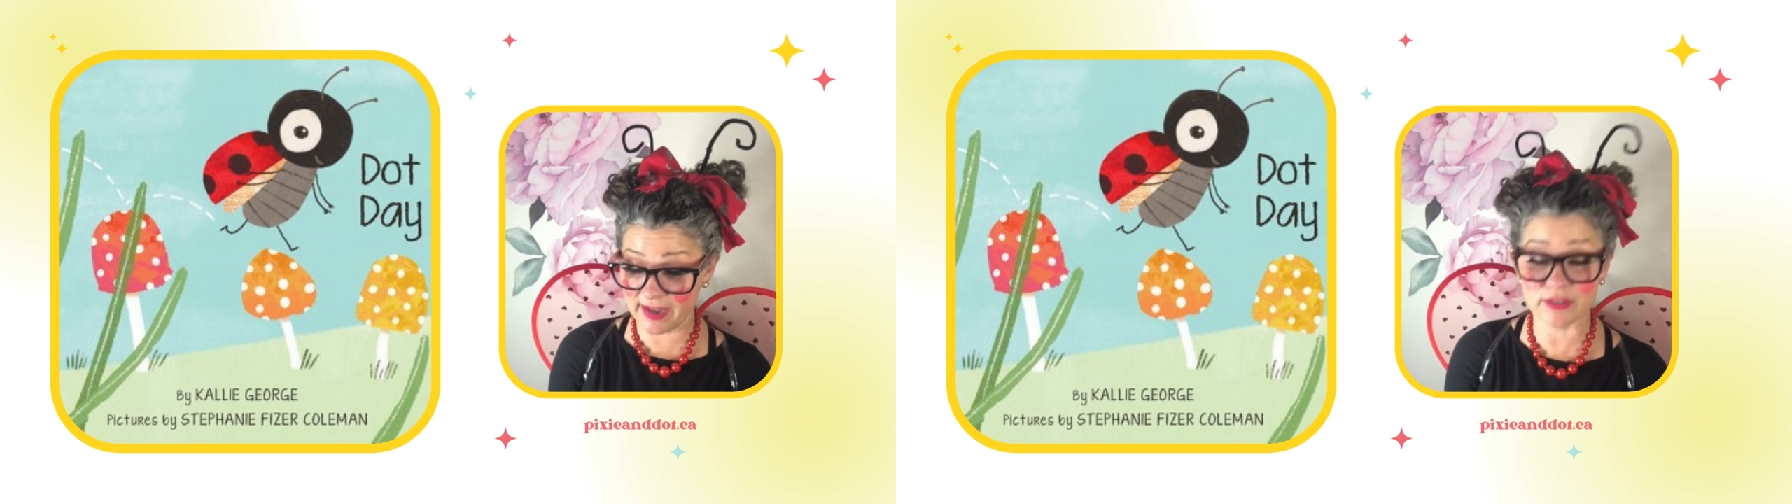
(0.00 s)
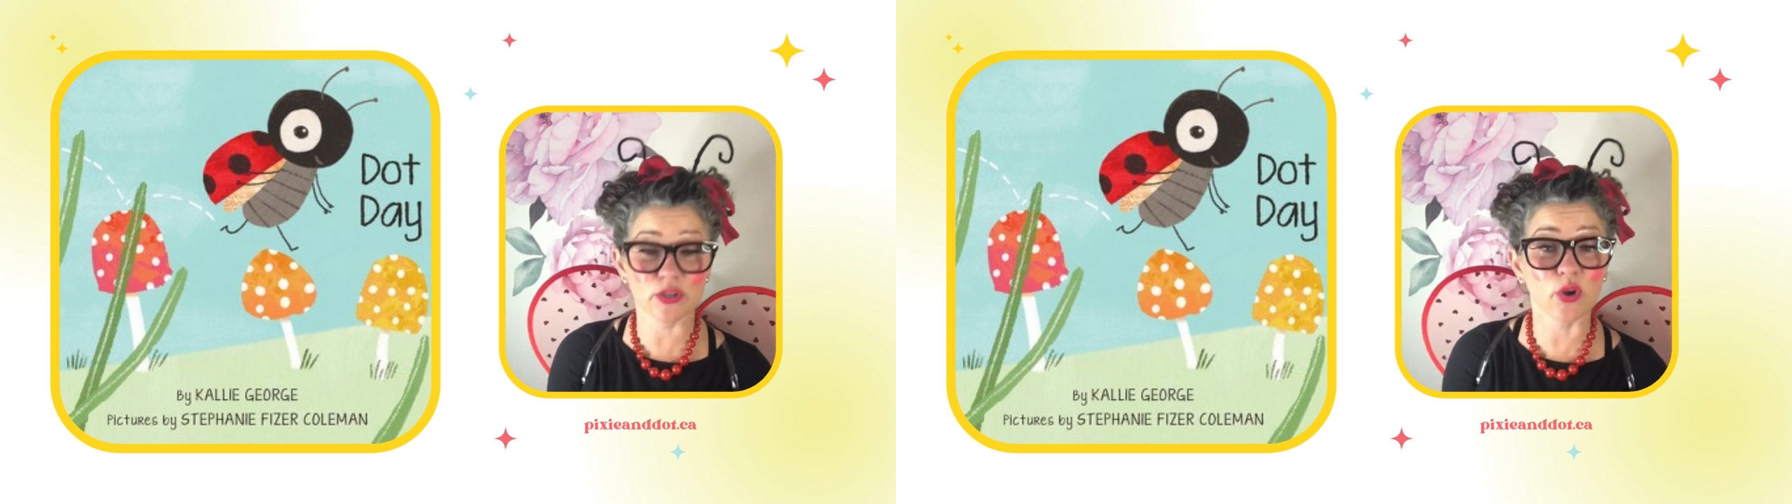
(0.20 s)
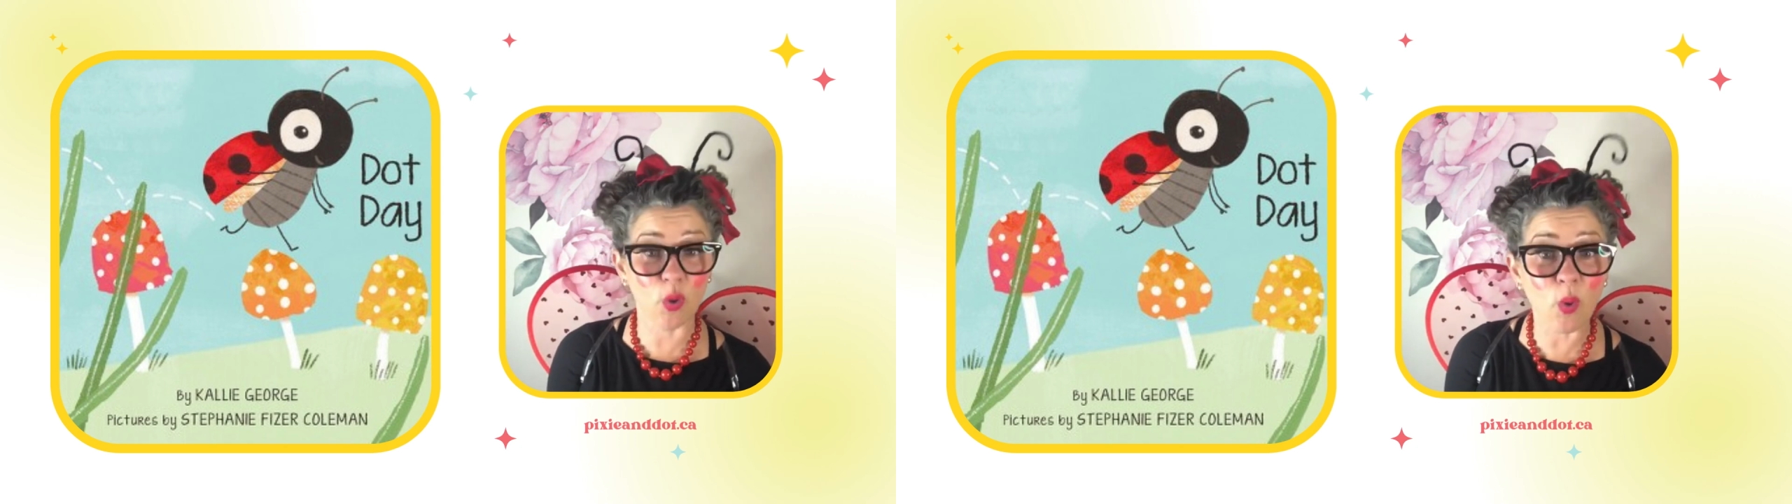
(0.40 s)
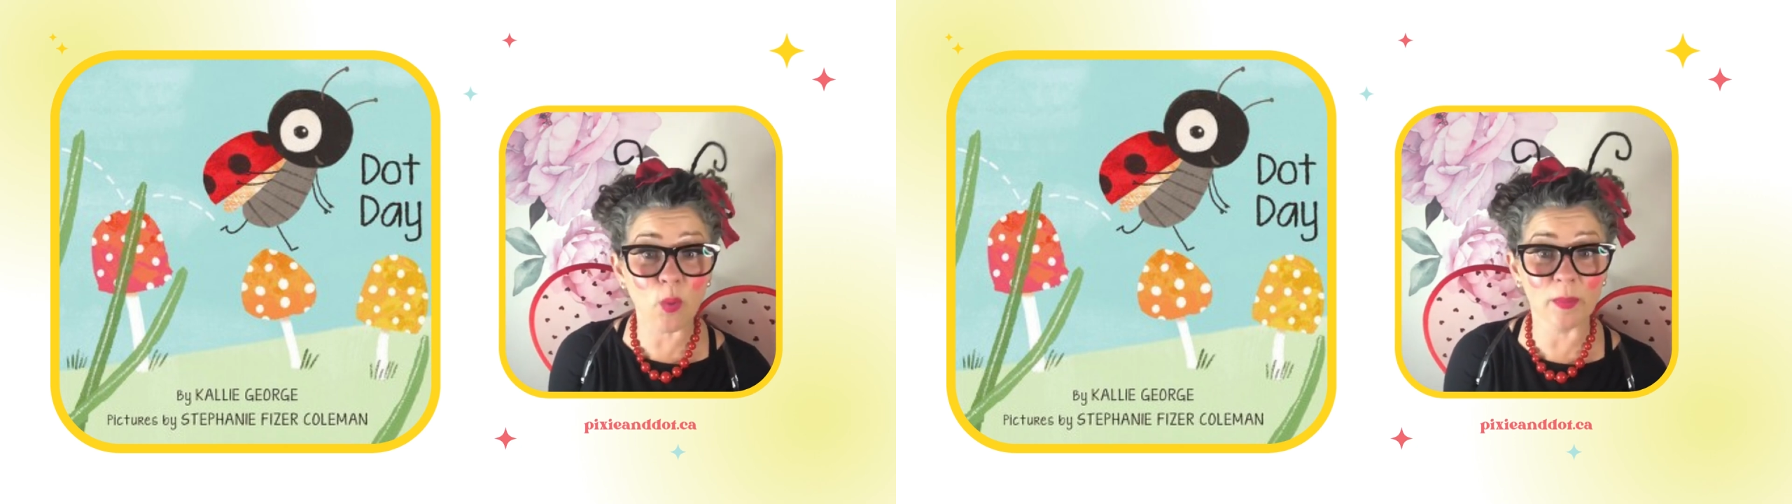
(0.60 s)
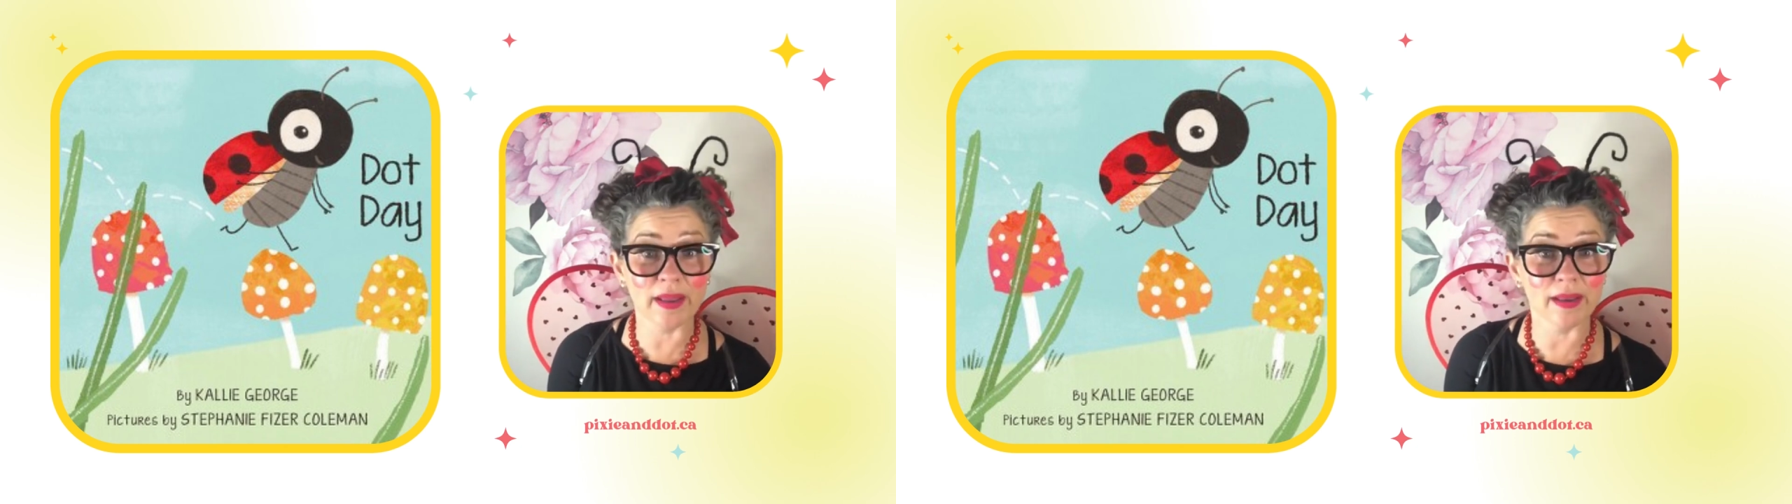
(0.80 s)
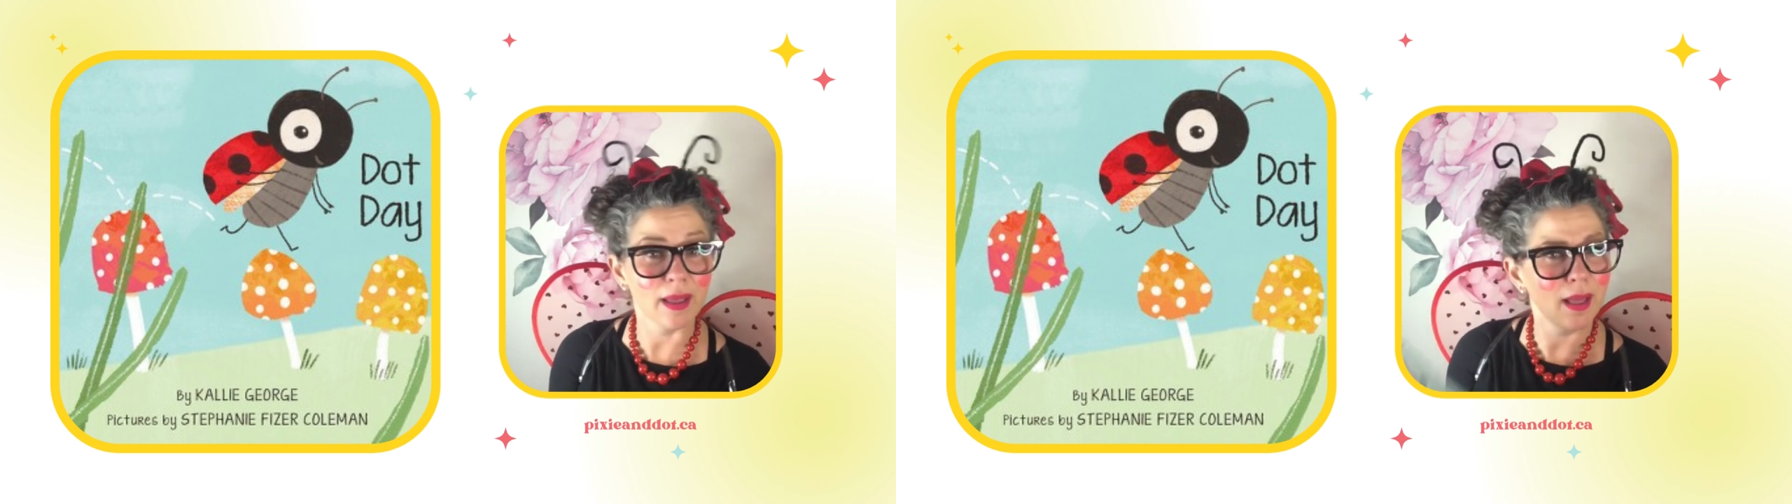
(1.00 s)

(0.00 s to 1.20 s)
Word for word: Fizer Coleman.